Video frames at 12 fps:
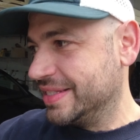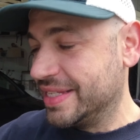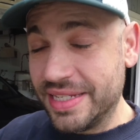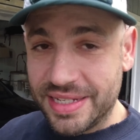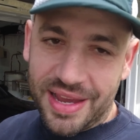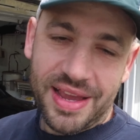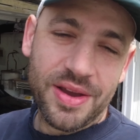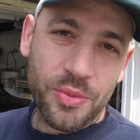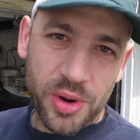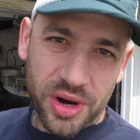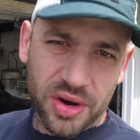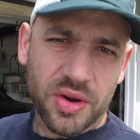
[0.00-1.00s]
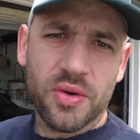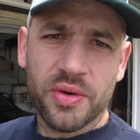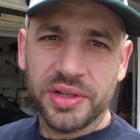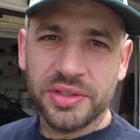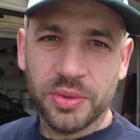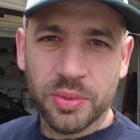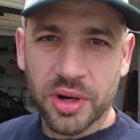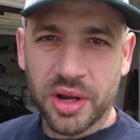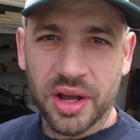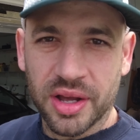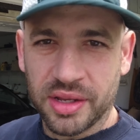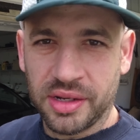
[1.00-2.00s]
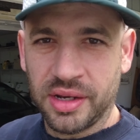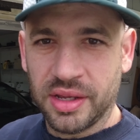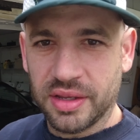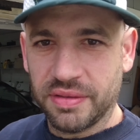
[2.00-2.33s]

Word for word: Today we are going to work on